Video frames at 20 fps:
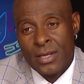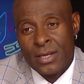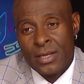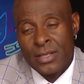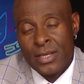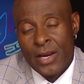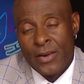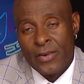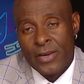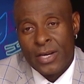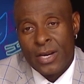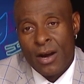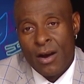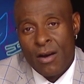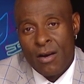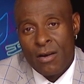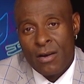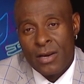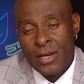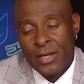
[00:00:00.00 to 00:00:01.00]
Derek
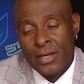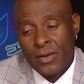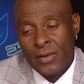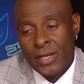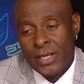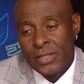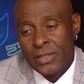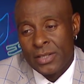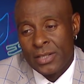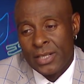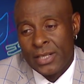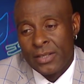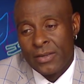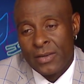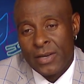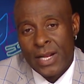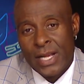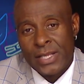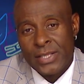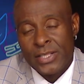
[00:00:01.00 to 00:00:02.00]
Carr, he's the leader
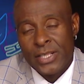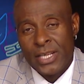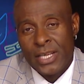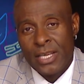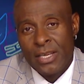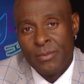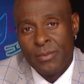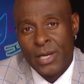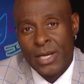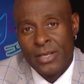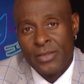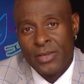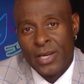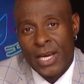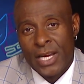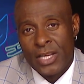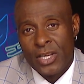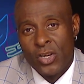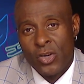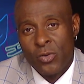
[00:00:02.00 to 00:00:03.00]
of that team. You
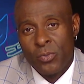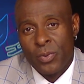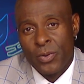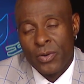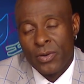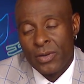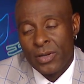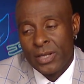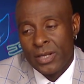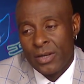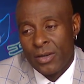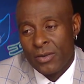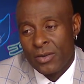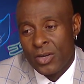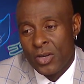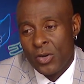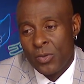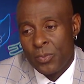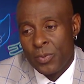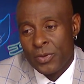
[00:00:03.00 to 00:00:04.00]
got Cooper,
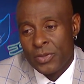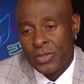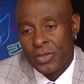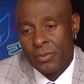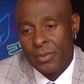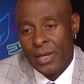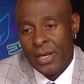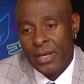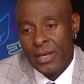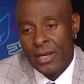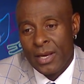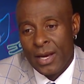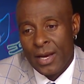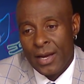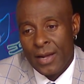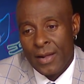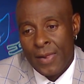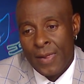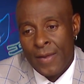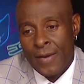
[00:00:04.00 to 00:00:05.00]
Cooper to me,
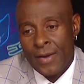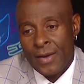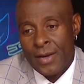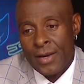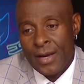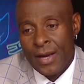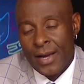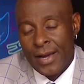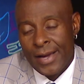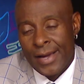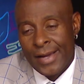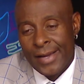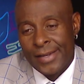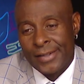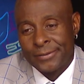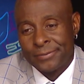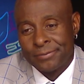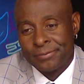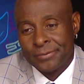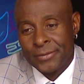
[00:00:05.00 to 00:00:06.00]

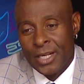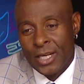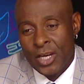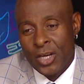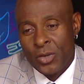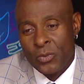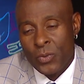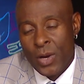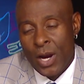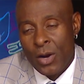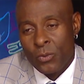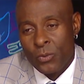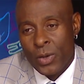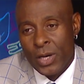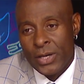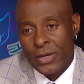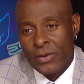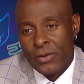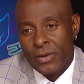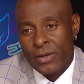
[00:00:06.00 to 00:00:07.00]
a good route
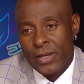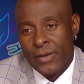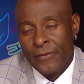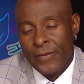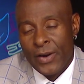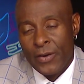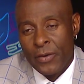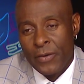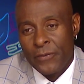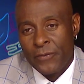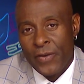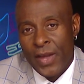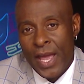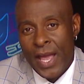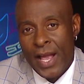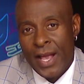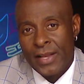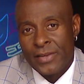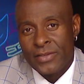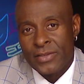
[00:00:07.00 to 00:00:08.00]
runner, very
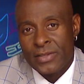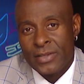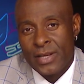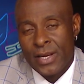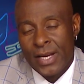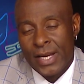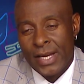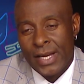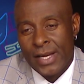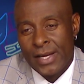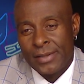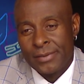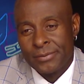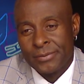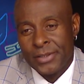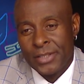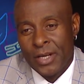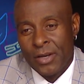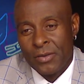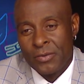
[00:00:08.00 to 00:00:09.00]
fast.
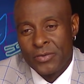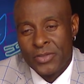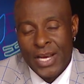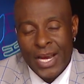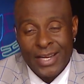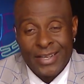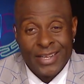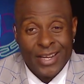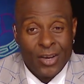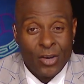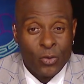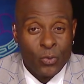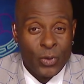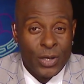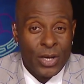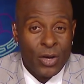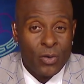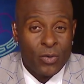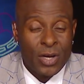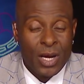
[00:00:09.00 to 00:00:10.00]
Jack Del
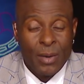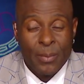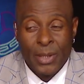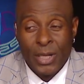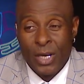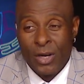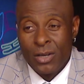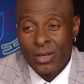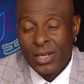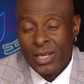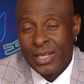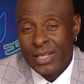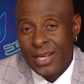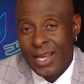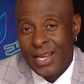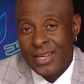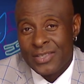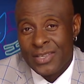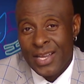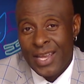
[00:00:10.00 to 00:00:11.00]
Rio coming on
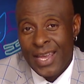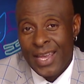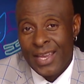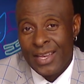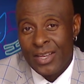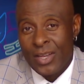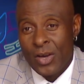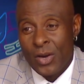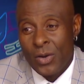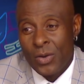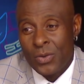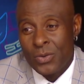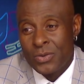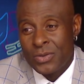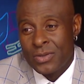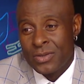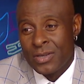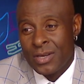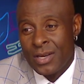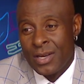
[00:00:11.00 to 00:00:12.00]
as the head coach.